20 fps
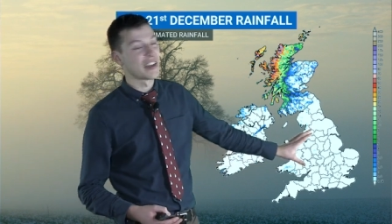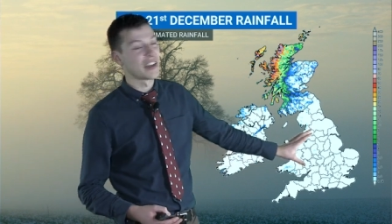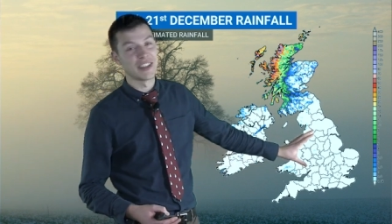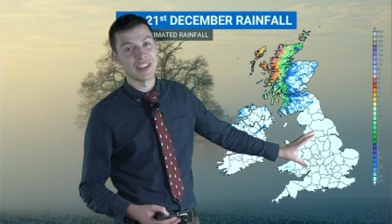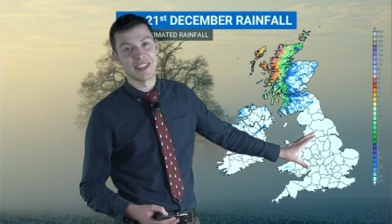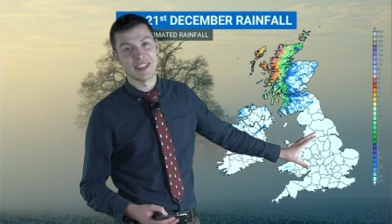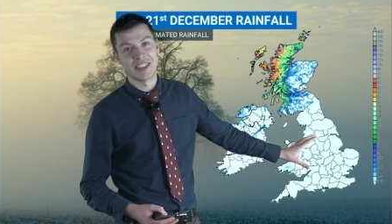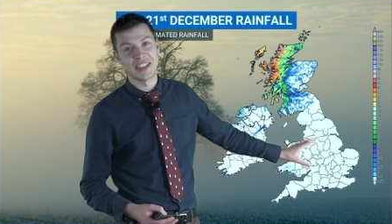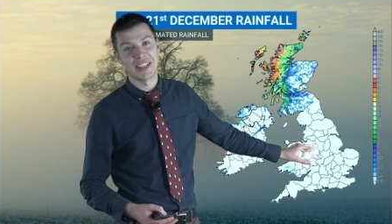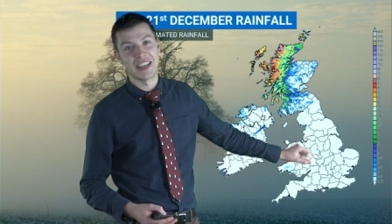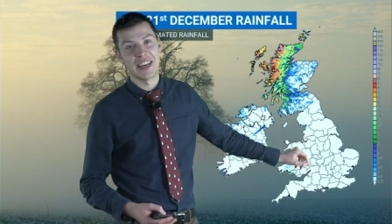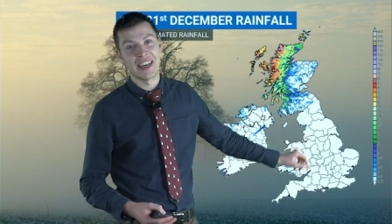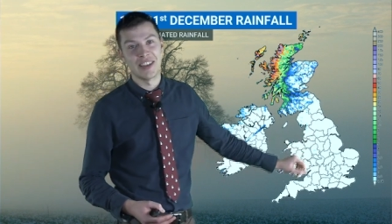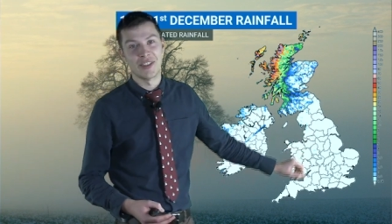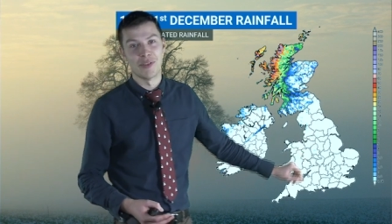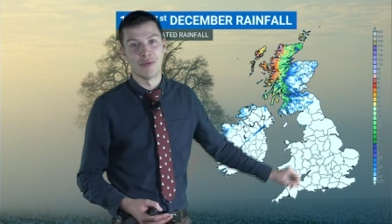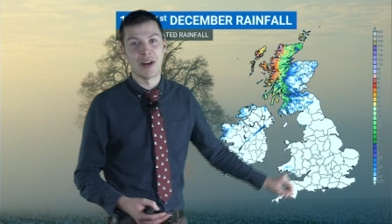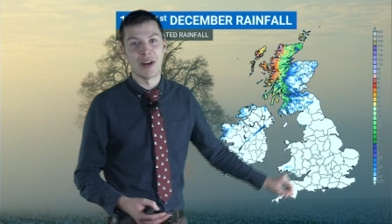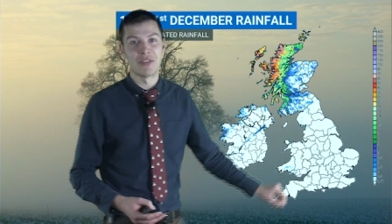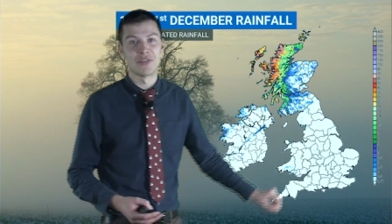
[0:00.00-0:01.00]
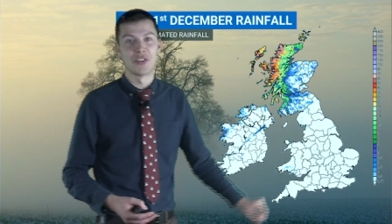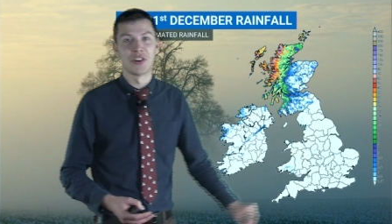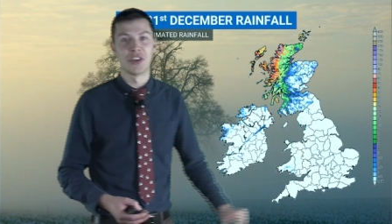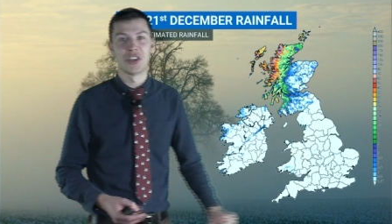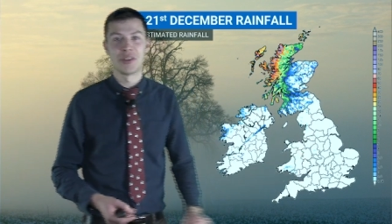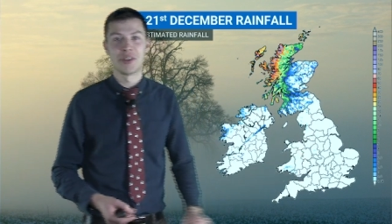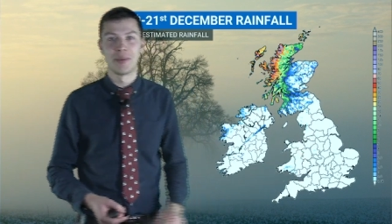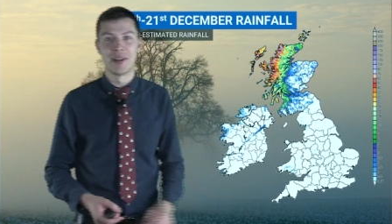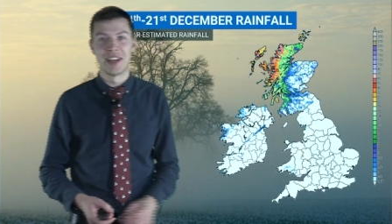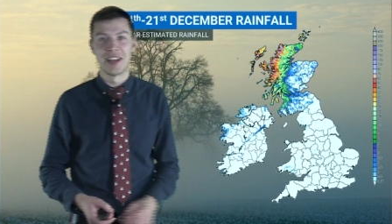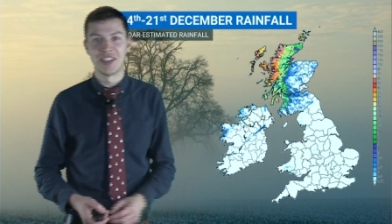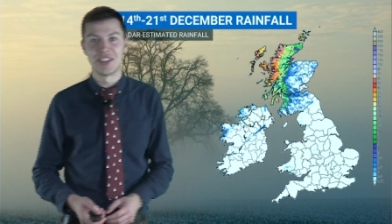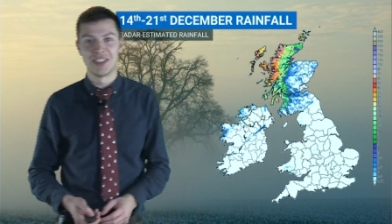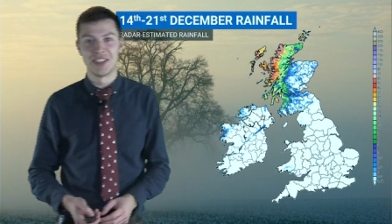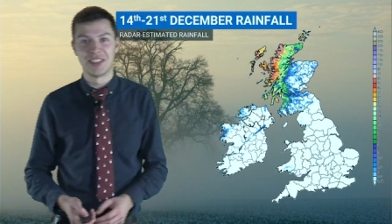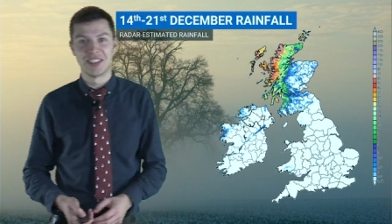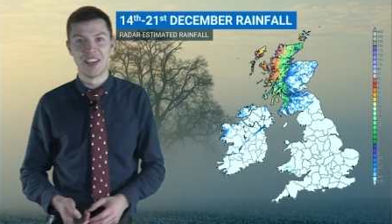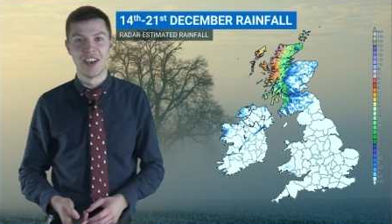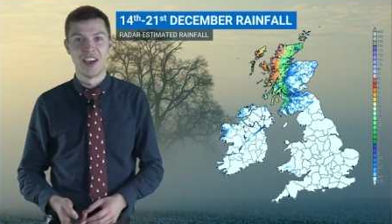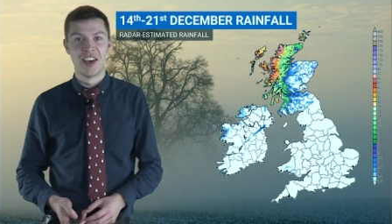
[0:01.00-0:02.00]
You can see here the rainfall
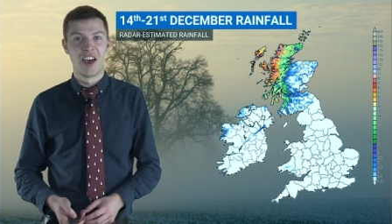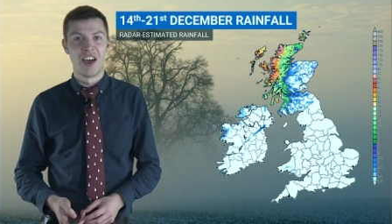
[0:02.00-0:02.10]
accumulations